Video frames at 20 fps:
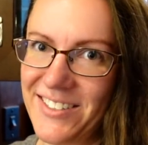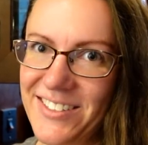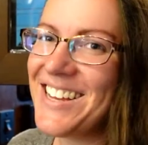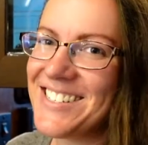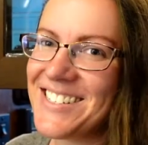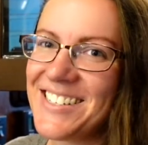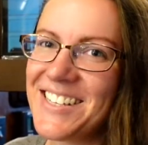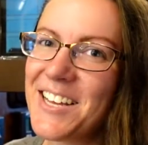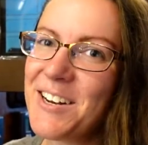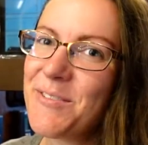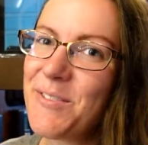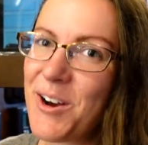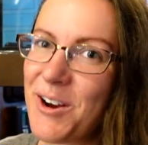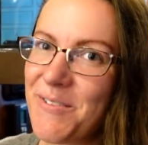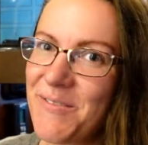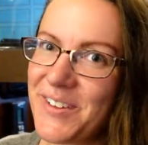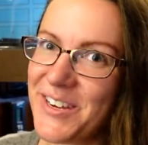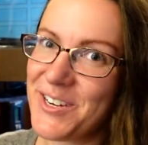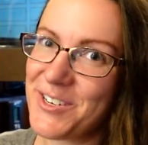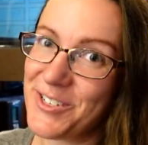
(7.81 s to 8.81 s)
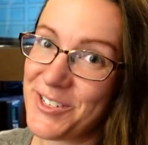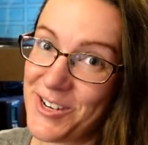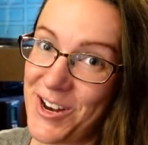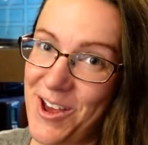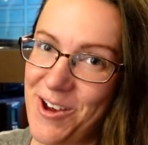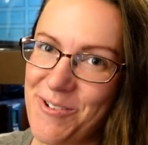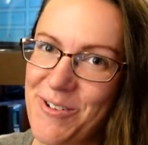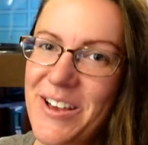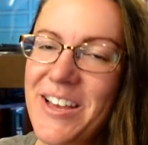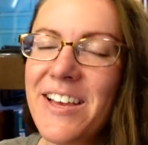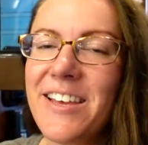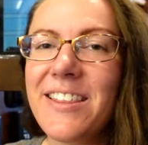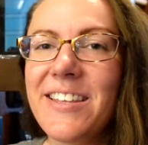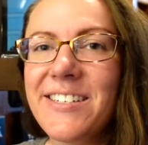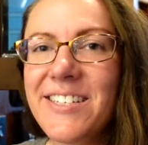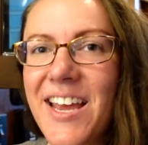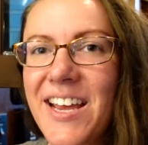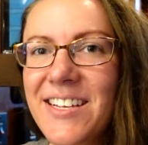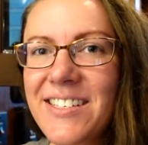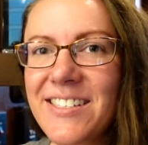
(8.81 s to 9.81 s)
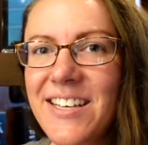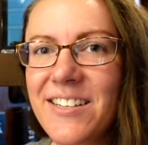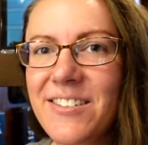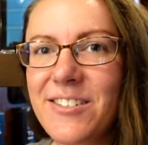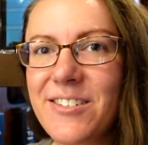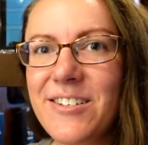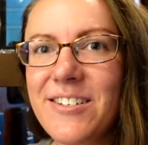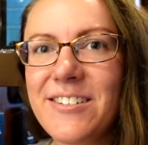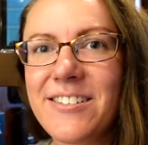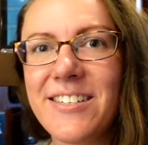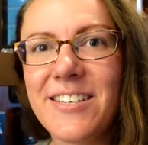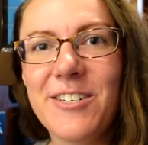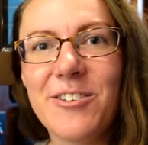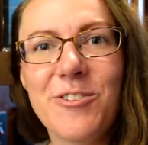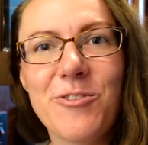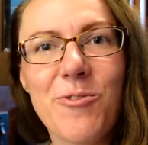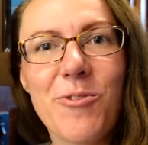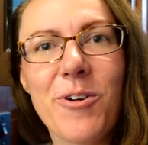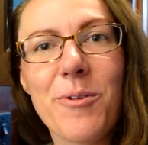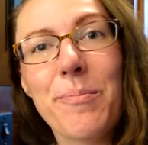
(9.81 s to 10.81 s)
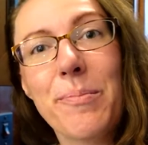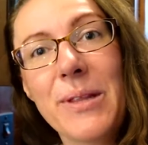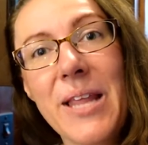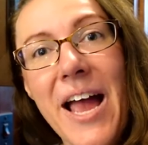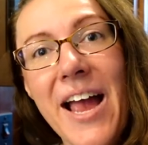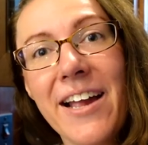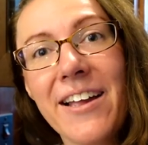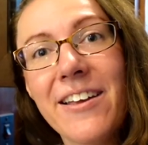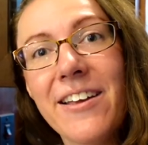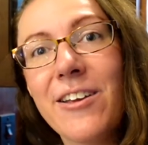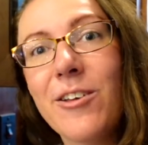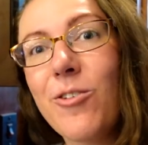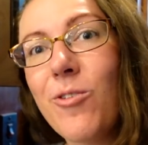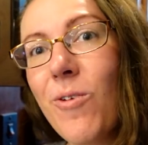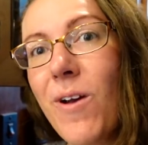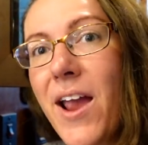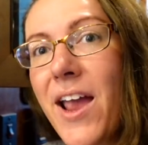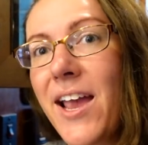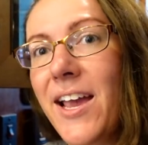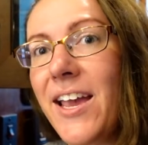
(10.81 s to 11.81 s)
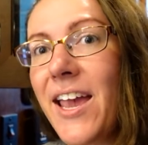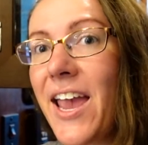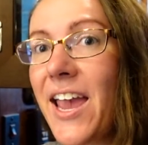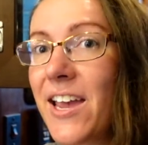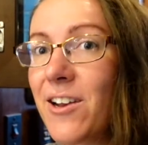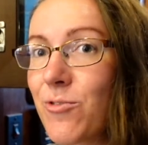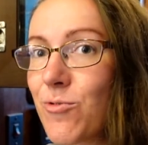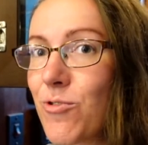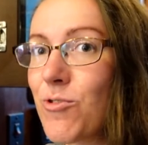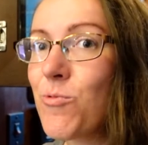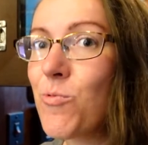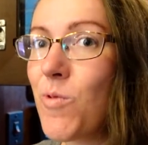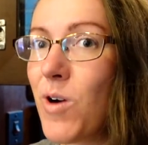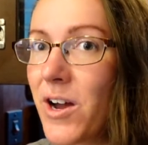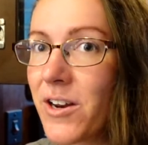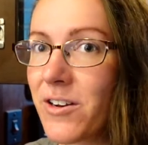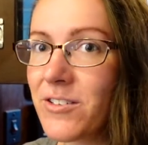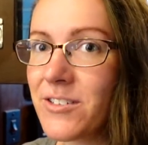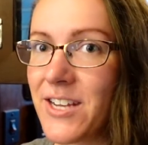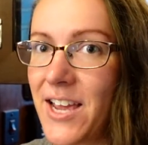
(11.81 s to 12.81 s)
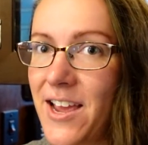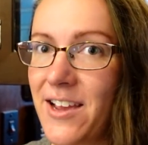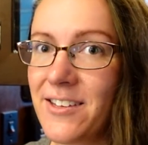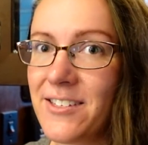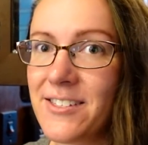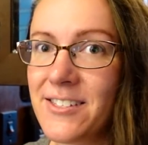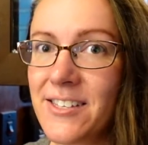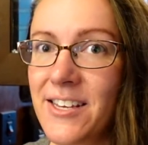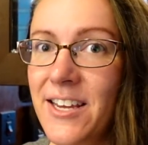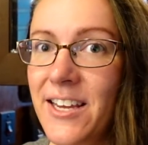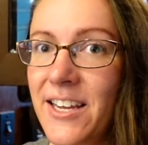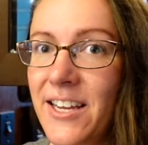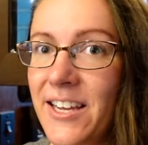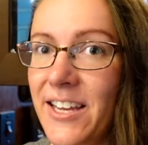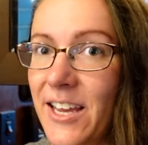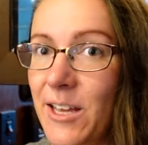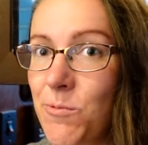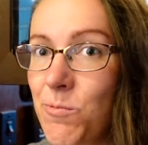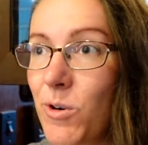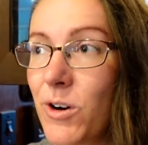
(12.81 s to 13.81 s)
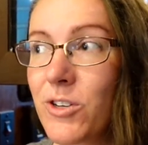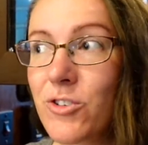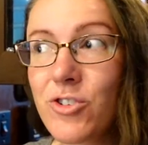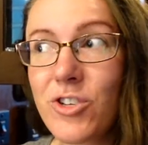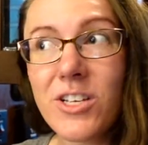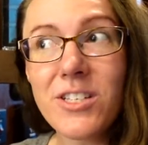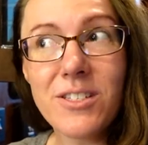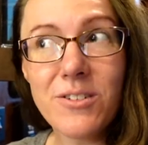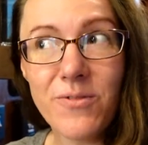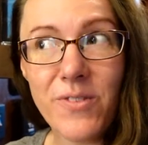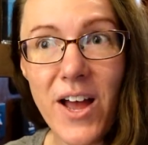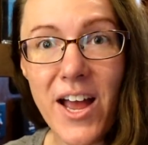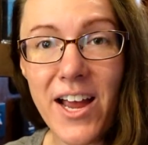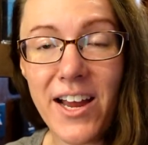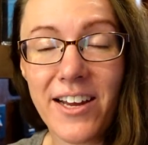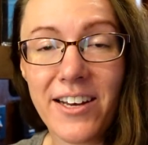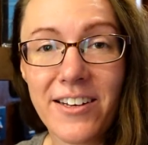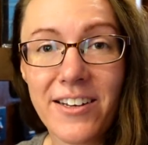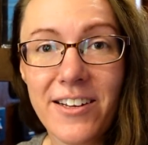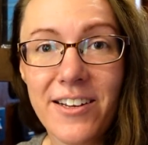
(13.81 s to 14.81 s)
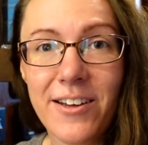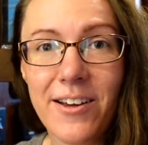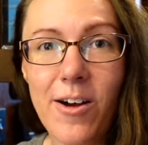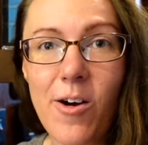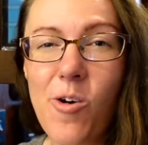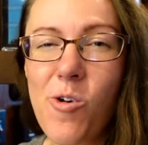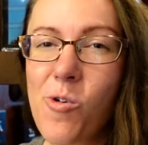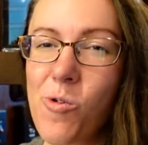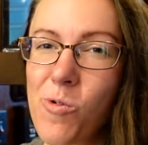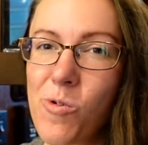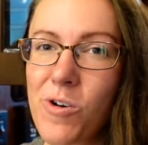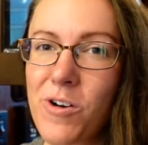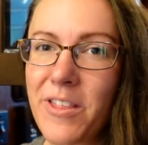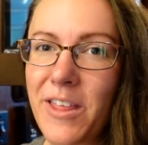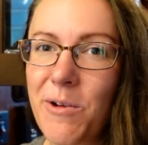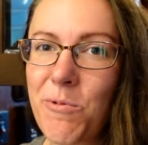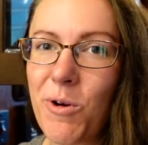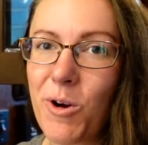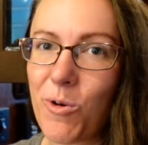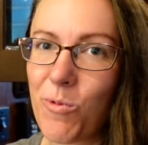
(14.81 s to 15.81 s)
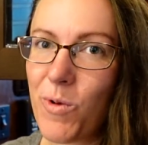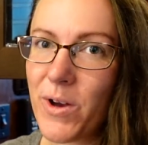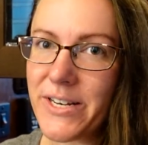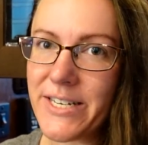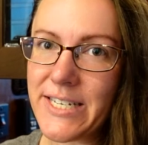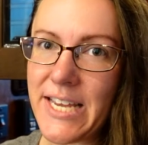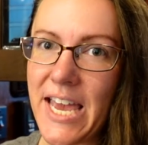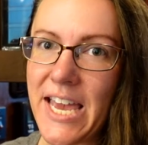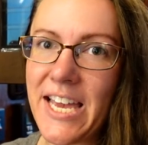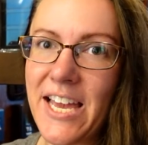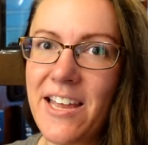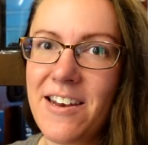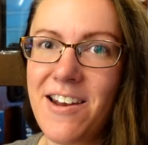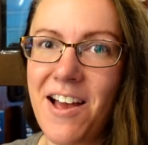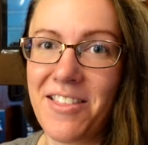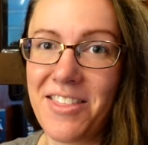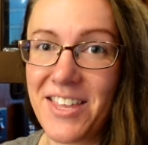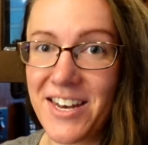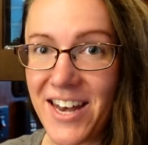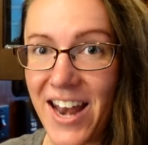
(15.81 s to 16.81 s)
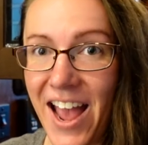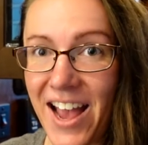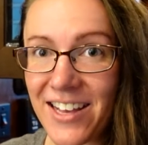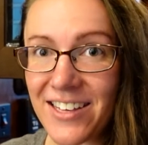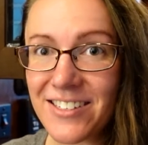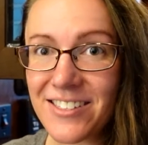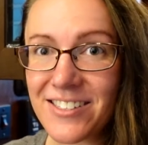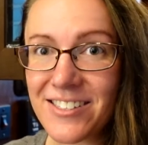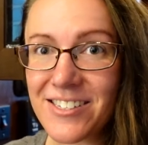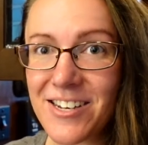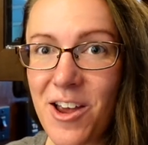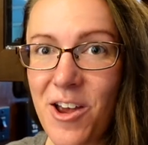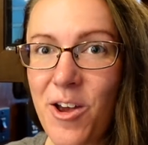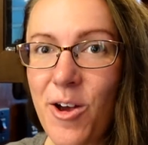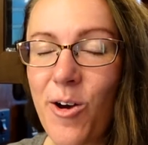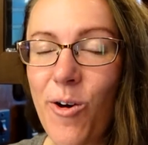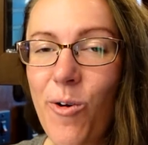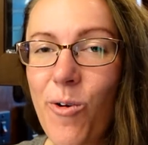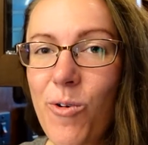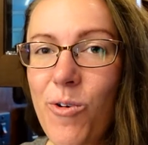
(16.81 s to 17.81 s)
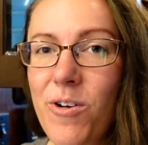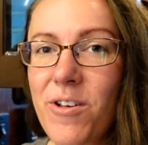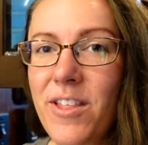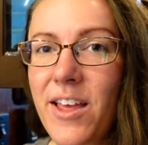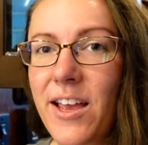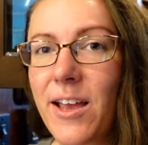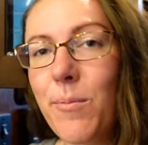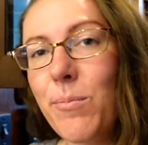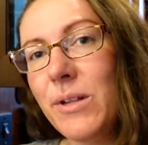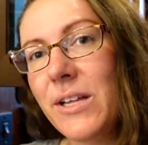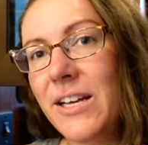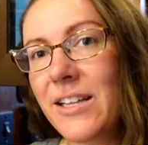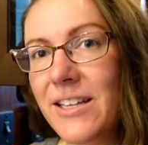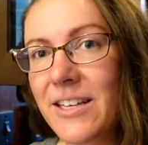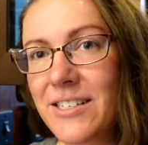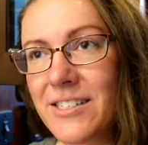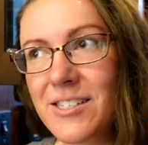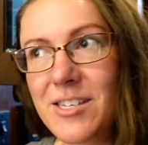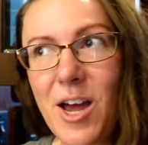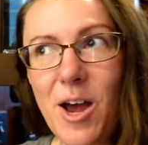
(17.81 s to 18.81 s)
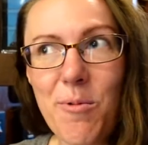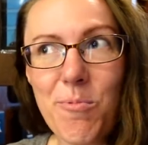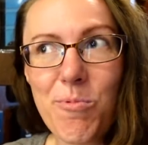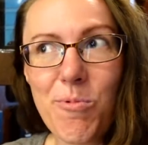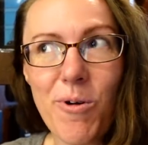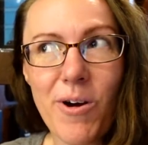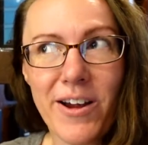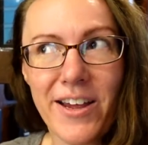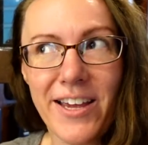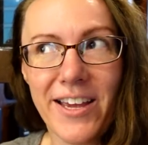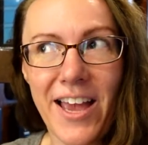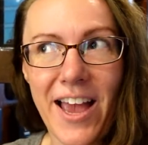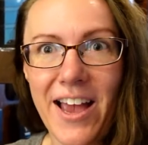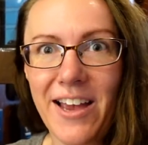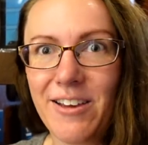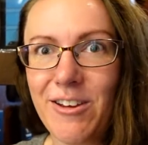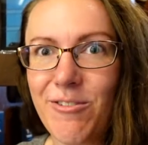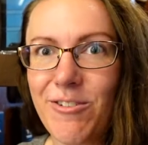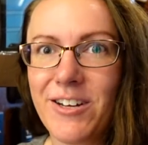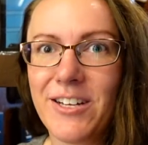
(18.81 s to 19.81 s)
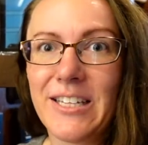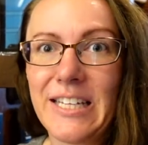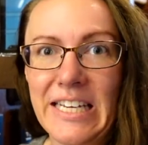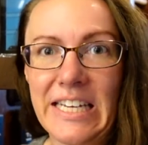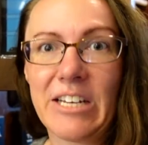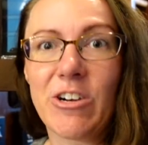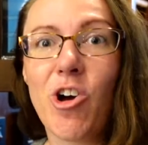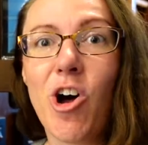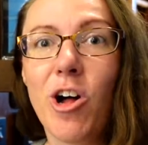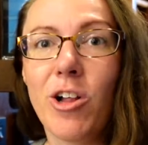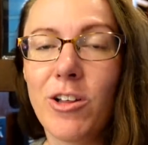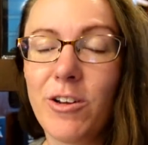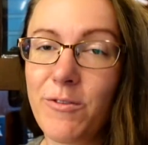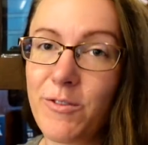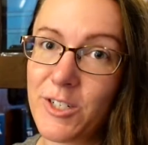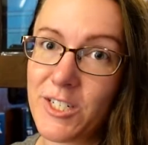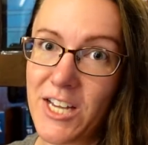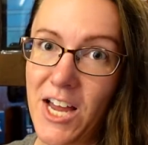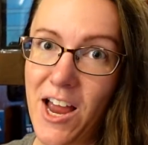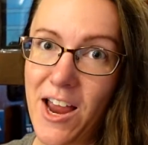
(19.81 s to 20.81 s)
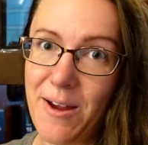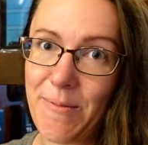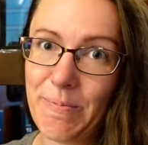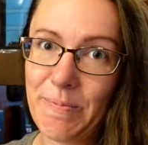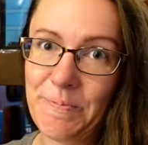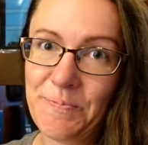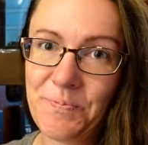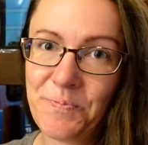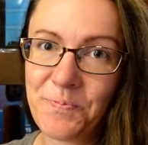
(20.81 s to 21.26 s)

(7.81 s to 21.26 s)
As a lot of RVers know, the tank sensors in your black, gray, and or water tanks can work just fine, or they work one day and not the next, or they completely stop working accurately at all over time.